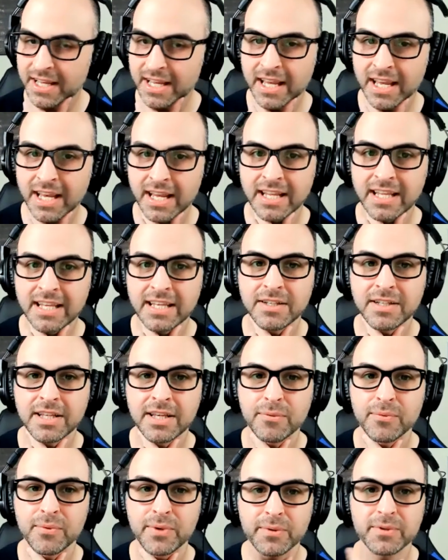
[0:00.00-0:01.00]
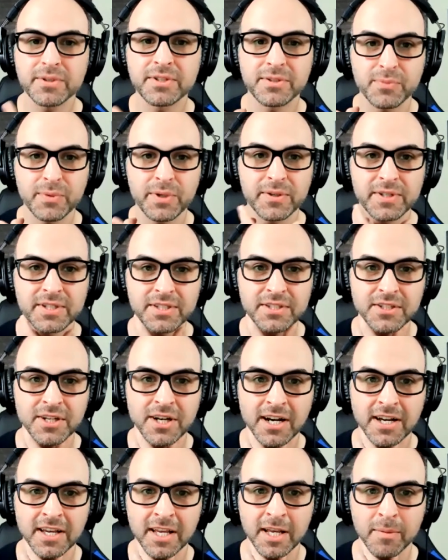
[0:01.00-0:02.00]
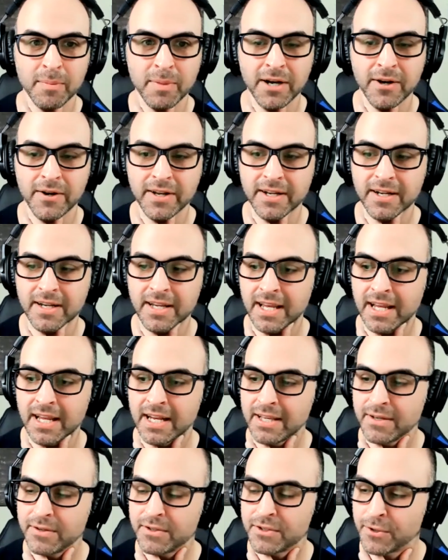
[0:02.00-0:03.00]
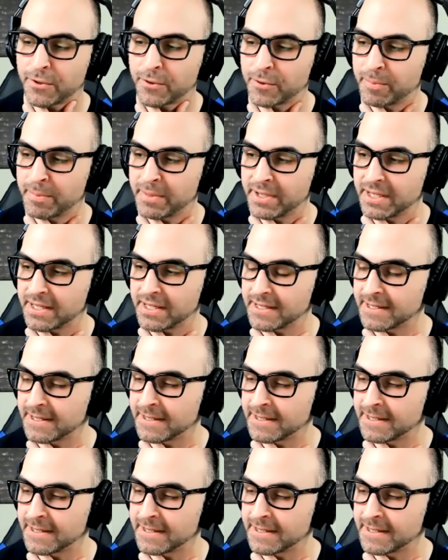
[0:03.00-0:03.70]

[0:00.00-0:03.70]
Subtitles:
and we were talking about it, and he told me,